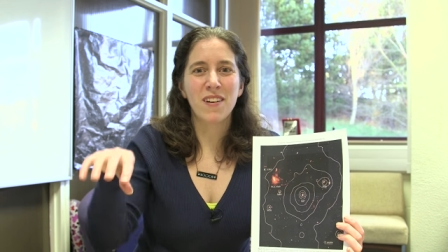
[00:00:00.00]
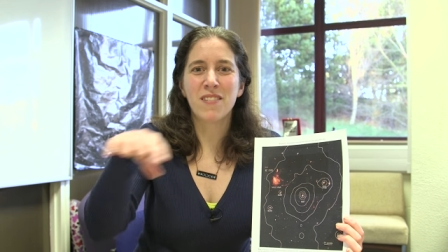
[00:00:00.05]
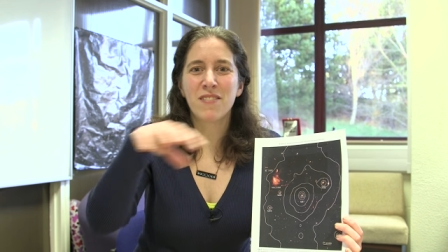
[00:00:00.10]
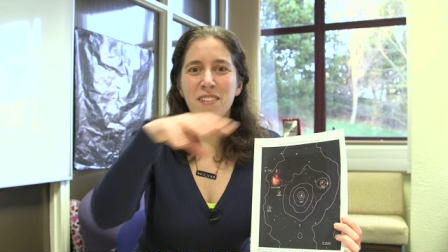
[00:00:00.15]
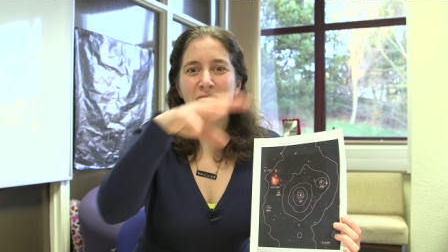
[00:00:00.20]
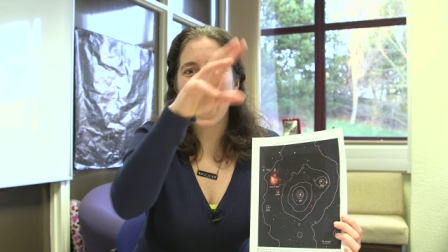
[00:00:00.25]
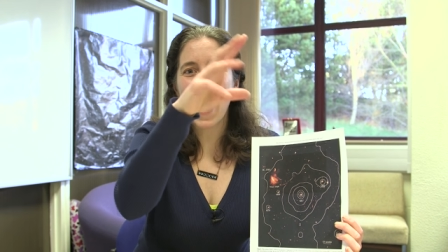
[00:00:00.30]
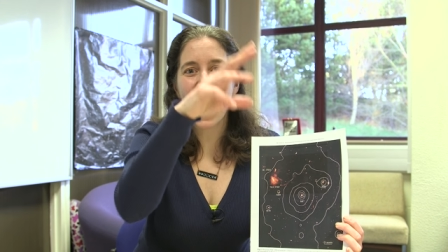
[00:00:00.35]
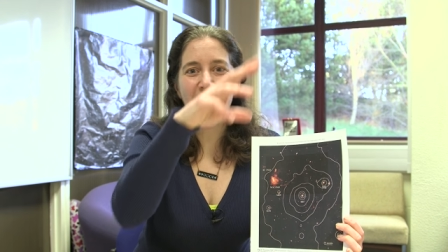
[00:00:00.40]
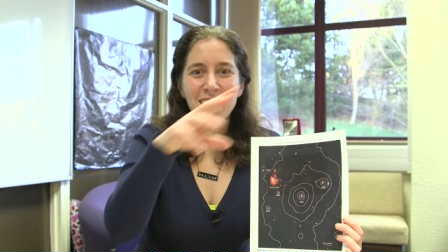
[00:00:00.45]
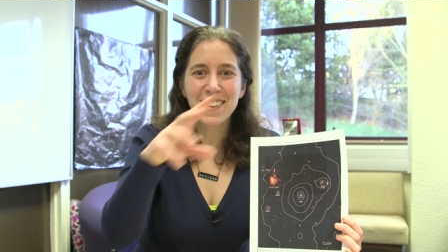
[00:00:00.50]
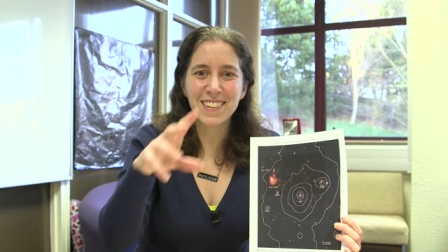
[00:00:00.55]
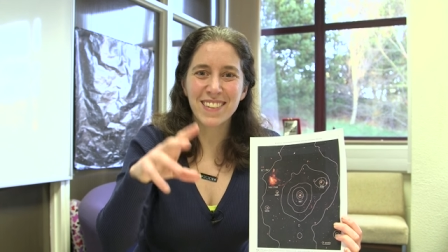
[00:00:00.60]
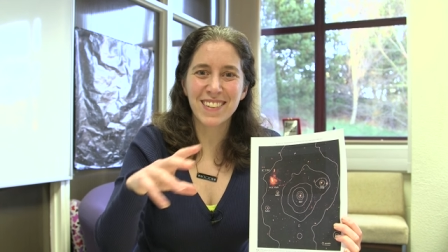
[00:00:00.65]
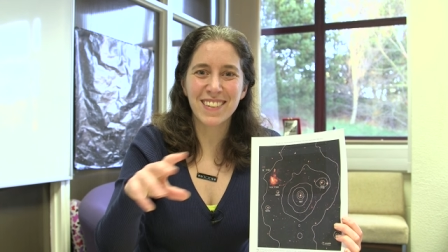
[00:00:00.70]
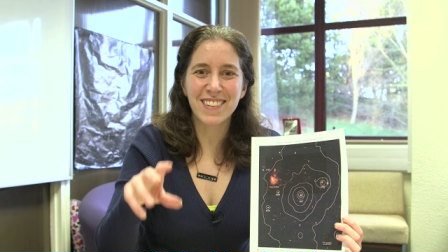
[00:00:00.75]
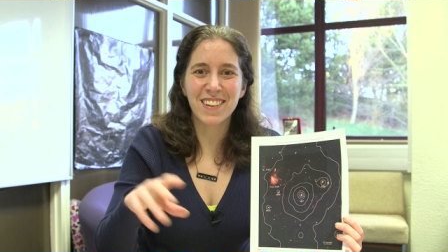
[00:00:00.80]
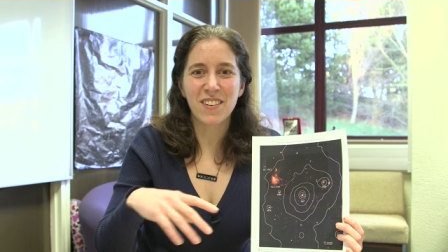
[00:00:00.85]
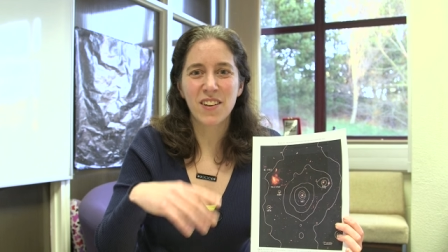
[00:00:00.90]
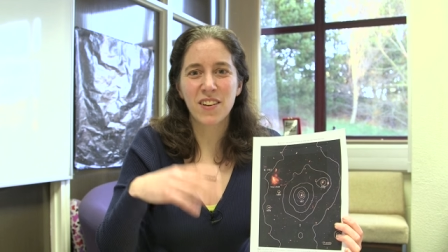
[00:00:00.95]
of
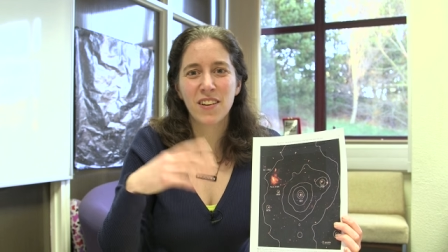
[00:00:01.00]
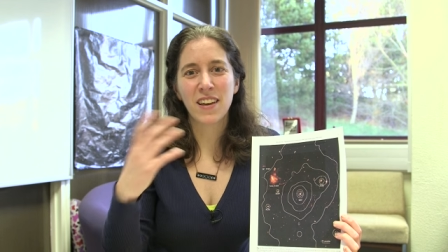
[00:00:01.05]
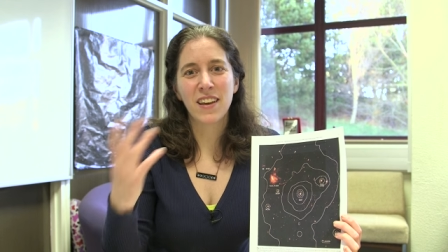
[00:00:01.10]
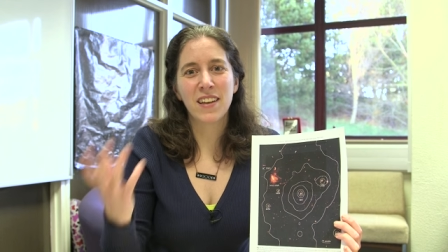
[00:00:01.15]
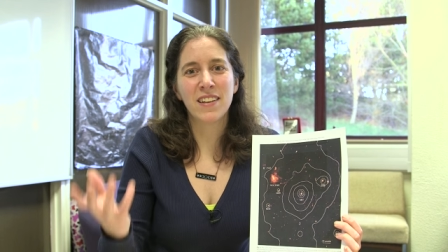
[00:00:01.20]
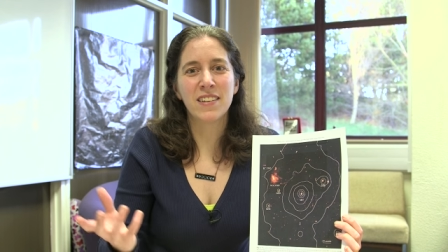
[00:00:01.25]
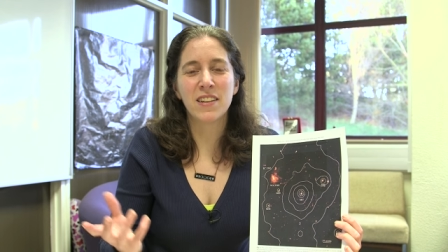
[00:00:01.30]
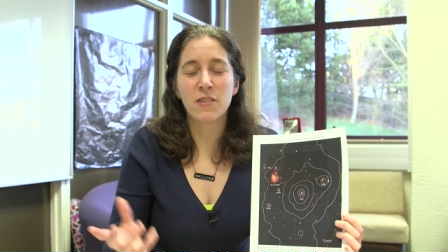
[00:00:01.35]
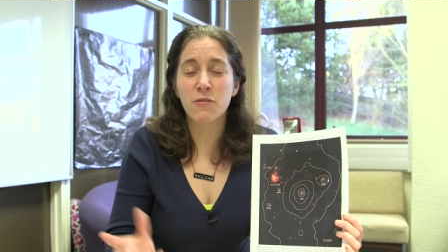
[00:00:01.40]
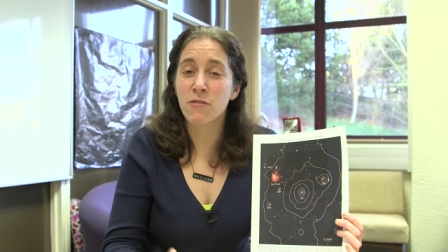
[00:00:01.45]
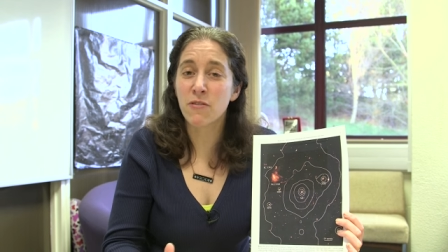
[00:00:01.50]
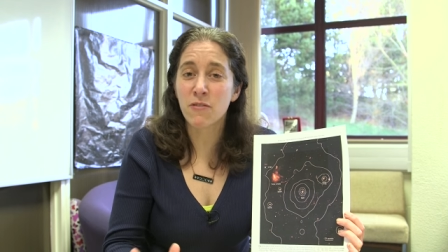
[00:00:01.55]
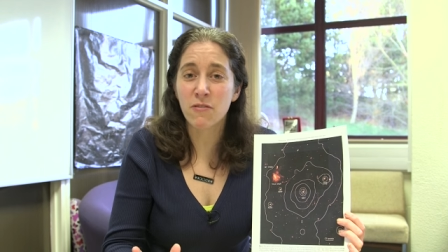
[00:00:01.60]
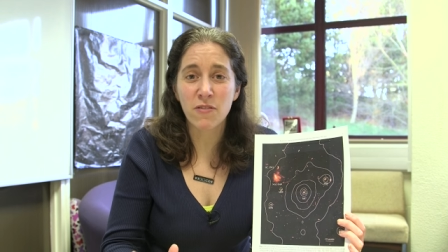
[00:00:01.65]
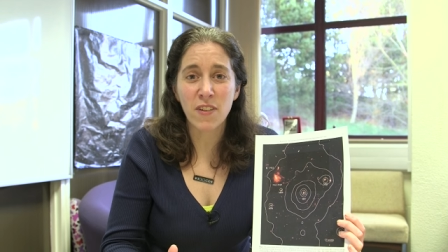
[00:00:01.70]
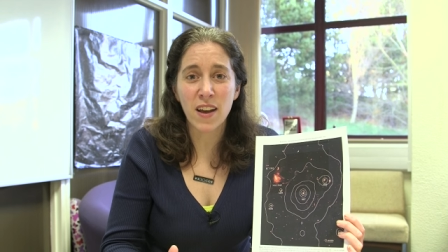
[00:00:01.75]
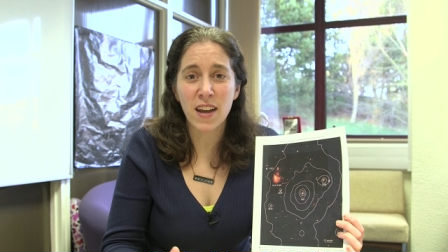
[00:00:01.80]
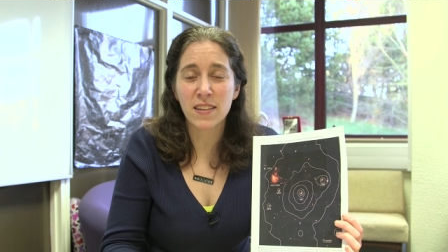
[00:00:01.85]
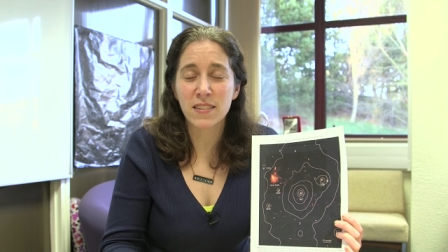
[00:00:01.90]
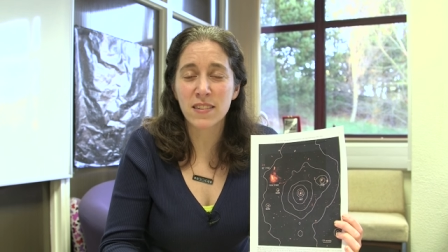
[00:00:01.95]
gas in different
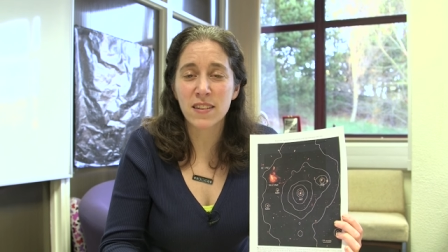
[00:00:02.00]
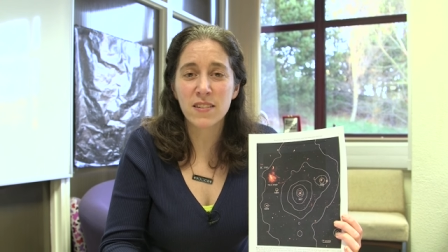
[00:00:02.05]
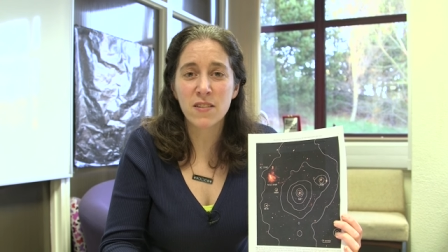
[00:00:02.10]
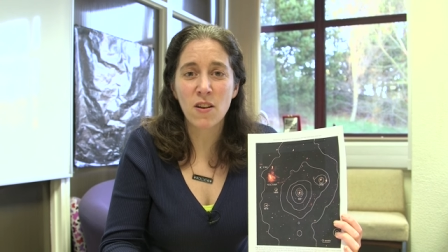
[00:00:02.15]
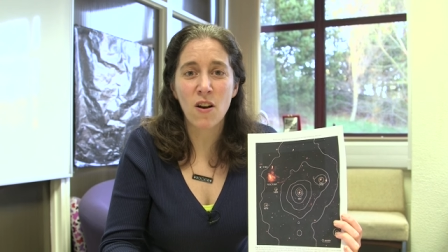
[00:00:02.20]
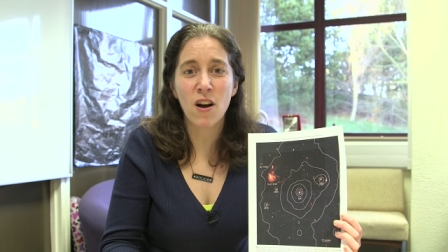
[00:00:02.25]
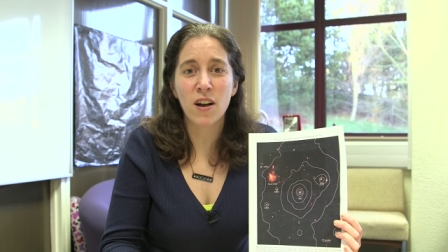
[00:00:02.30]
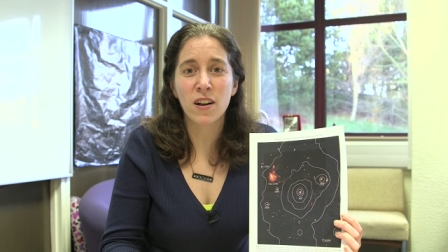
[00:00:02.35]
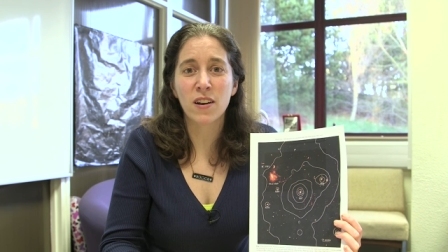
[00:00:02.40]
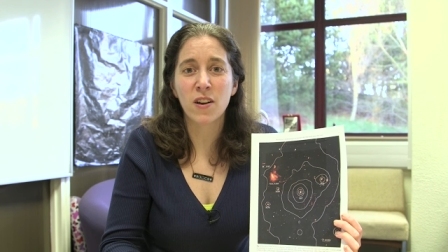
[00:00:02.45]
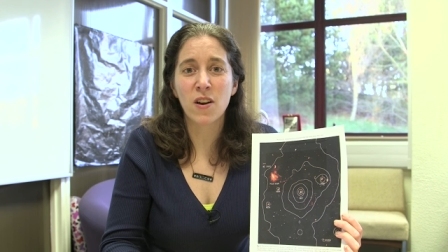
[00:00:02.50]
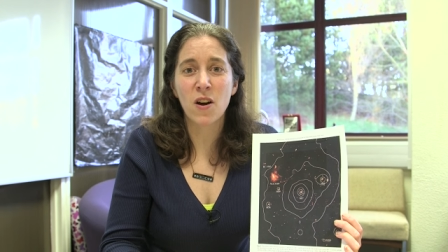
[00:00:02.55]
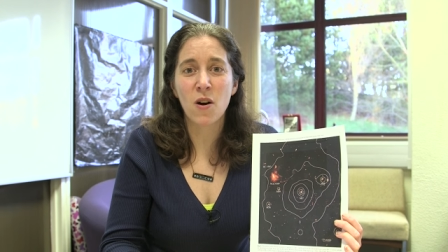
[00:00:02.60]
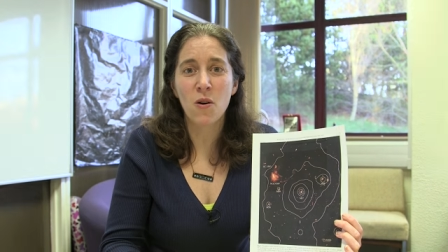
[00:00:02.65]
phases, hot and